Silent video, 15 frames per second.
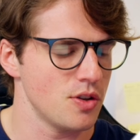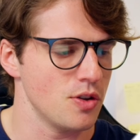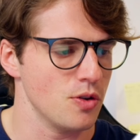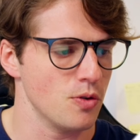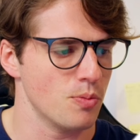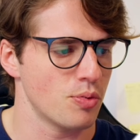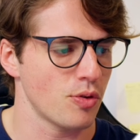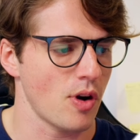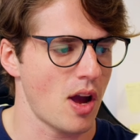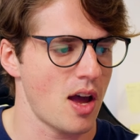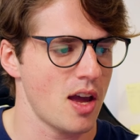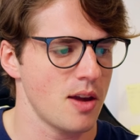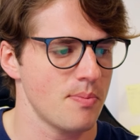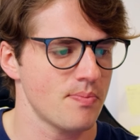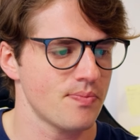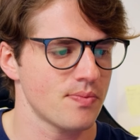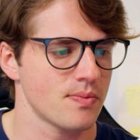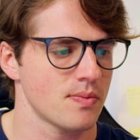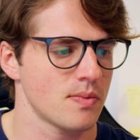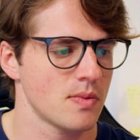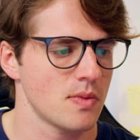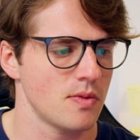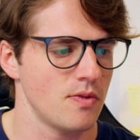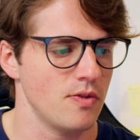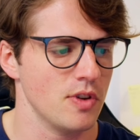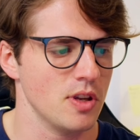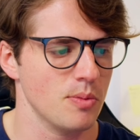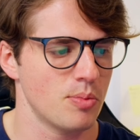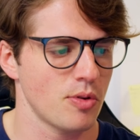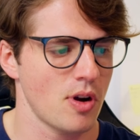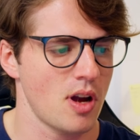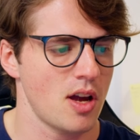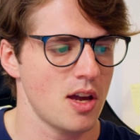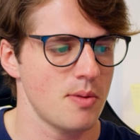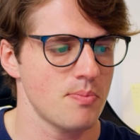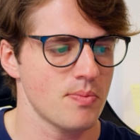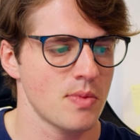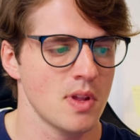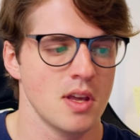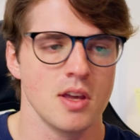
u prime, v prime,